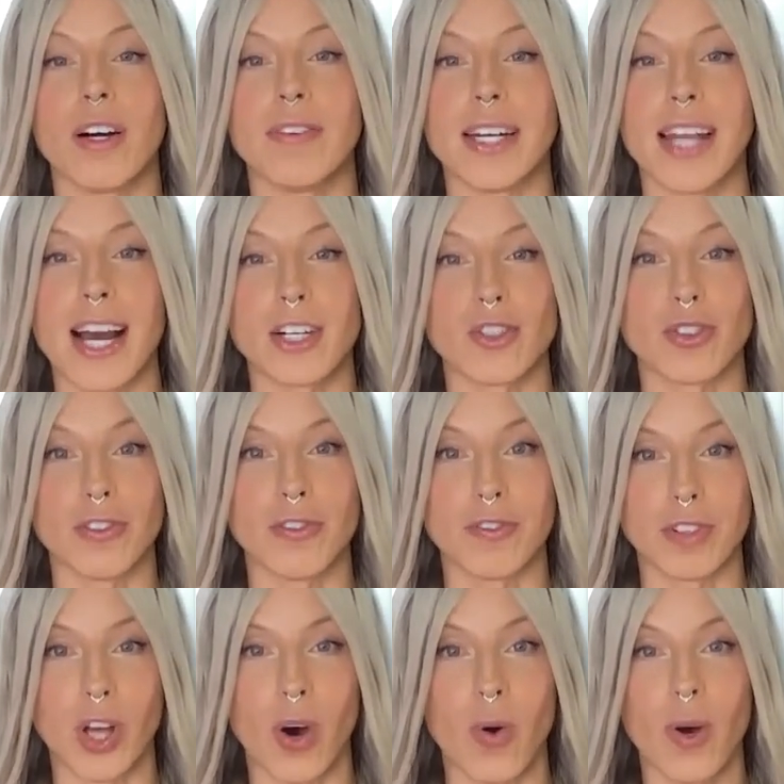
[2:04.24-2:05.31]
of a natural
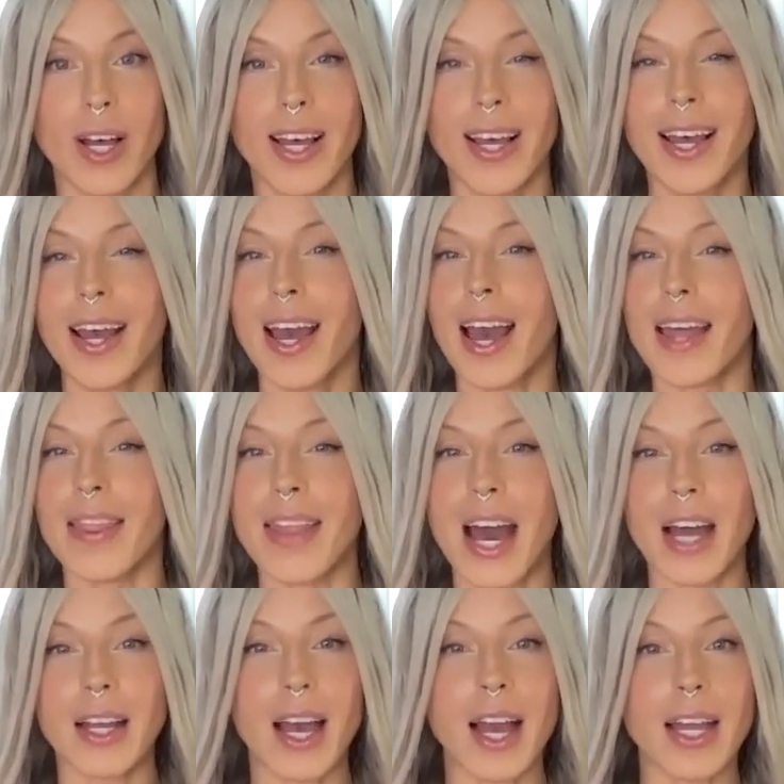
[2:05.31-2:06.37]
flow. And
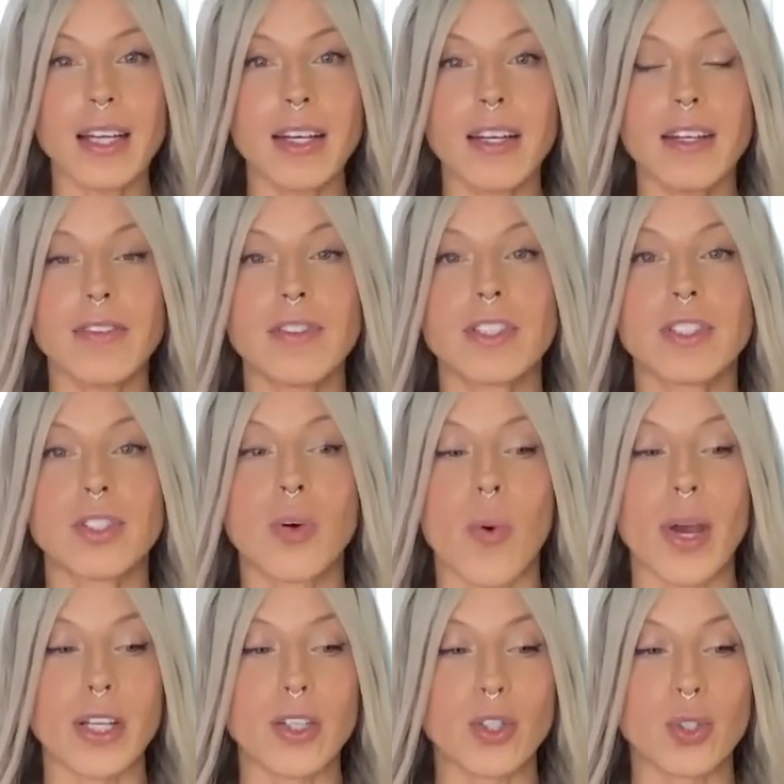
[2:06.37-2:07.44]
that kind of is
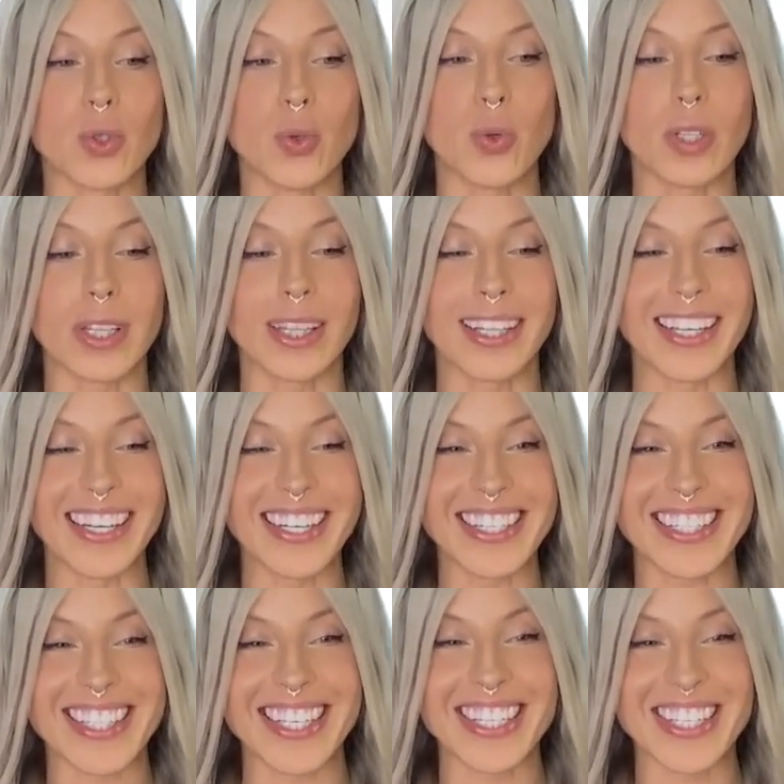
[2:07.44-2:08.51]
going to lead
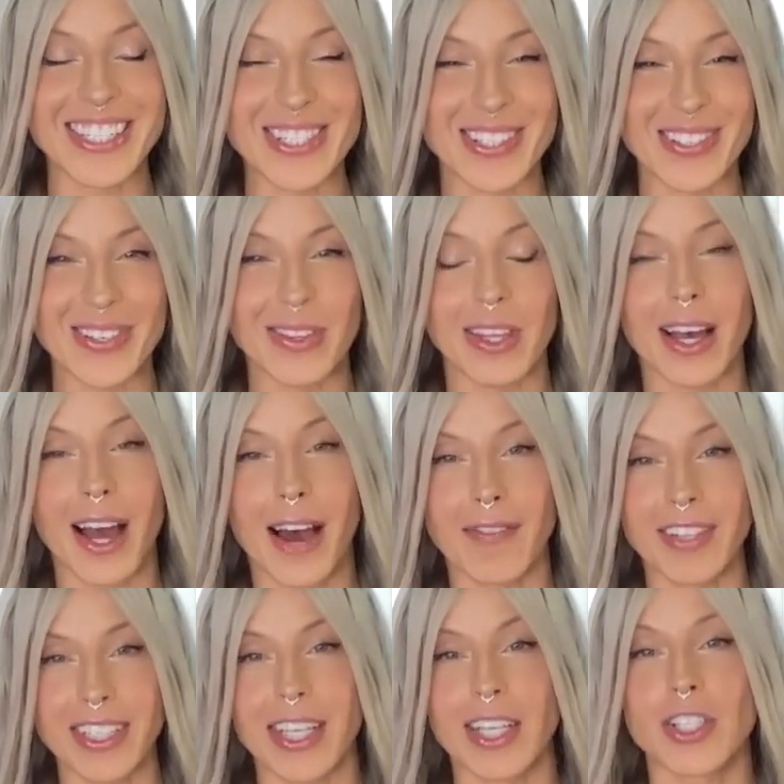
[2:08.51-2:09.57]
us into the
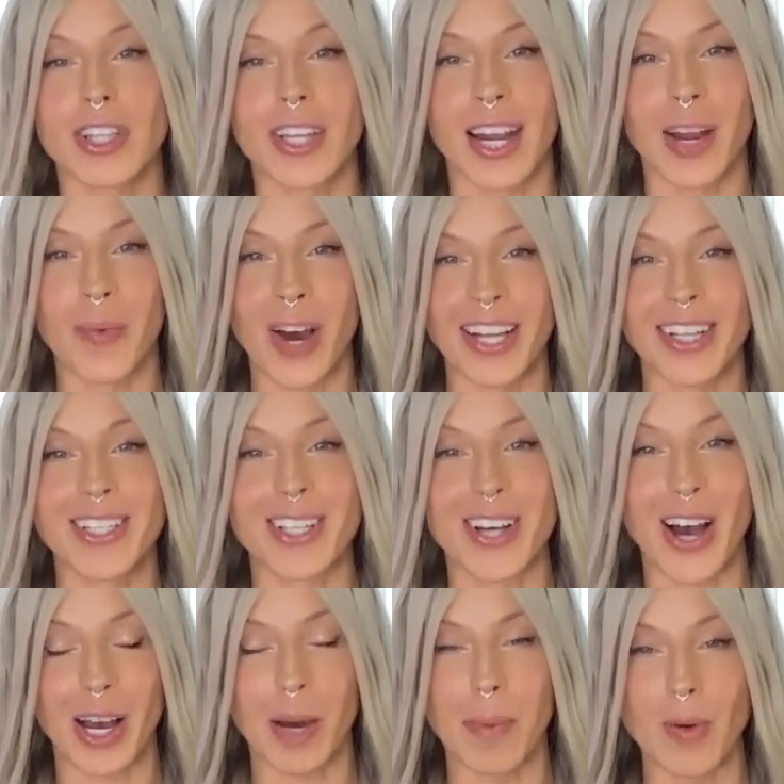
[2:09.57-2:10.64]
conversation that I wanted to
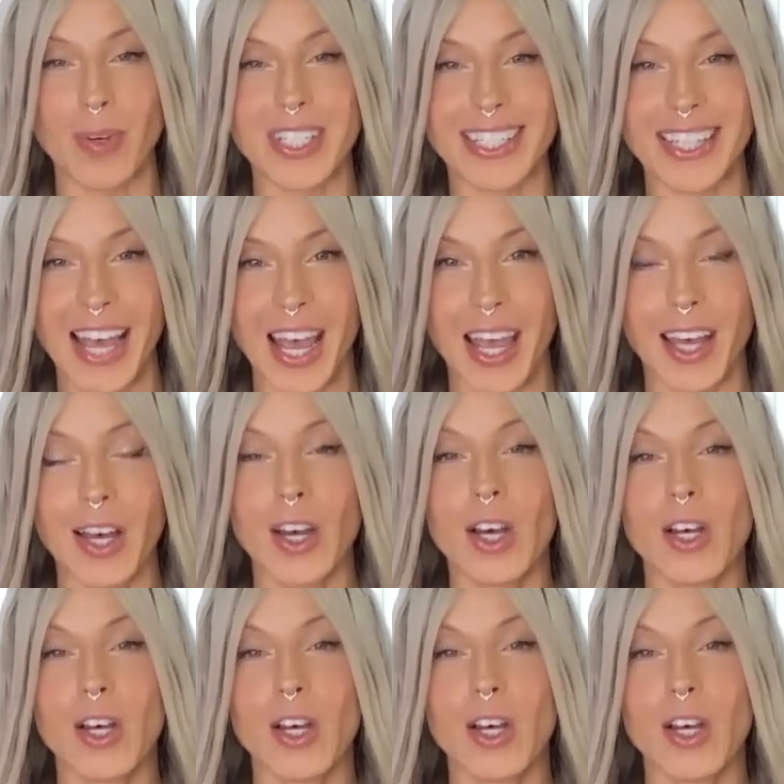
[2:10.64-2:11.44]
talk about today.